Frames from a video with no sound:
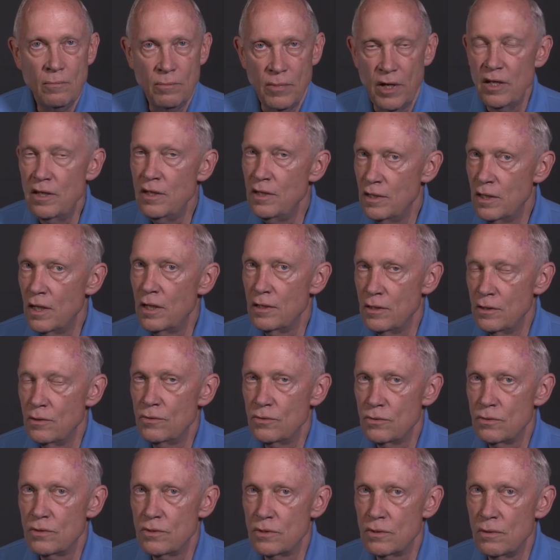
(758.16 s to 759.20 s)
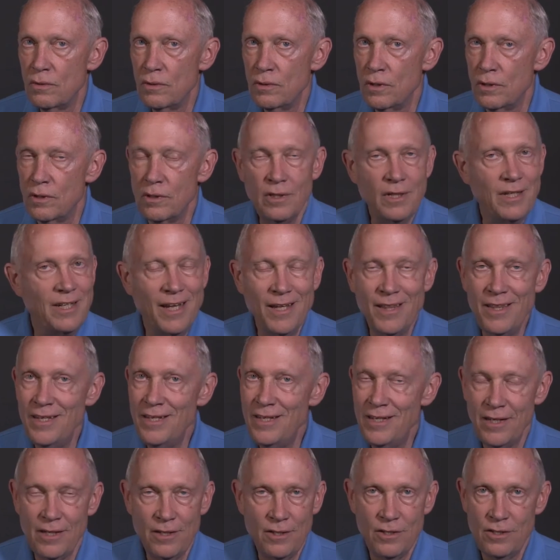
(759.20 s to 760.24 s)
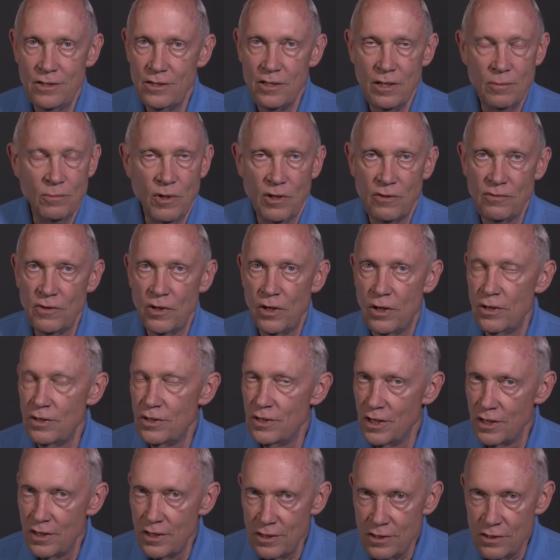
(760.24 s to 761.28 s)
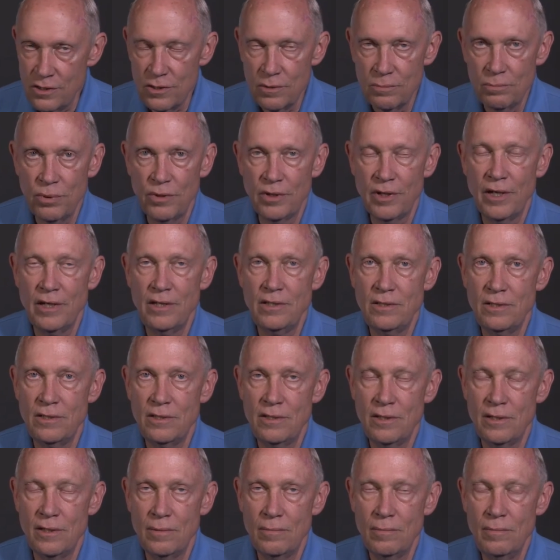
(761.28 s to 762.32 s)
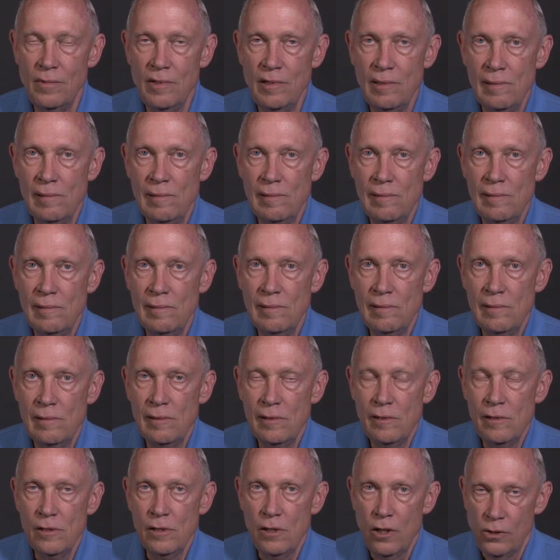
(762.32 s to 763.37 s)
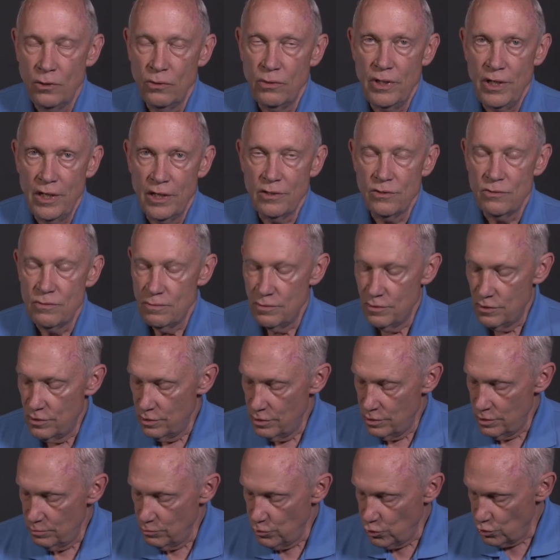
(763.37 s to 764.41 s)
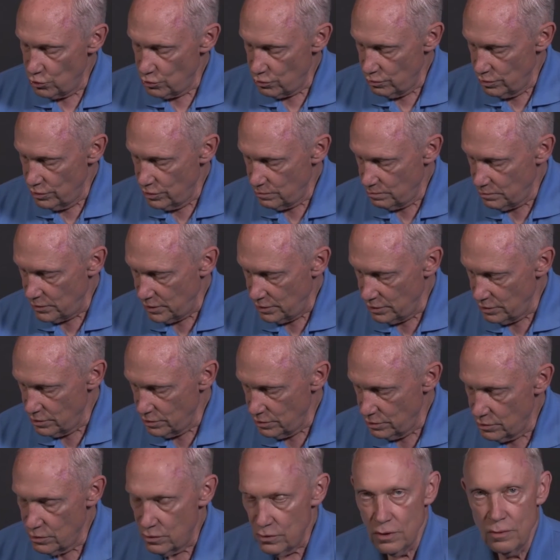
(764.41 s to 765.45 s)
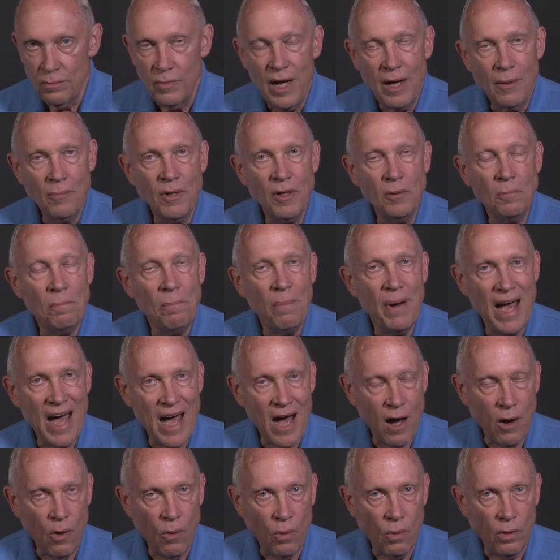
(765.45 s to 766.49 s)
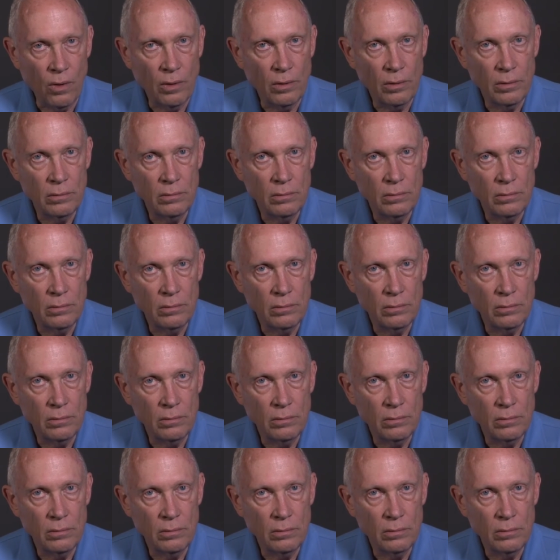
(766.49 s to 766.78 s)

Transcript: But I think God knows what's going on. Nothing catches him off guard. Nothing surprises him, although he has emotional responses to them. How about power?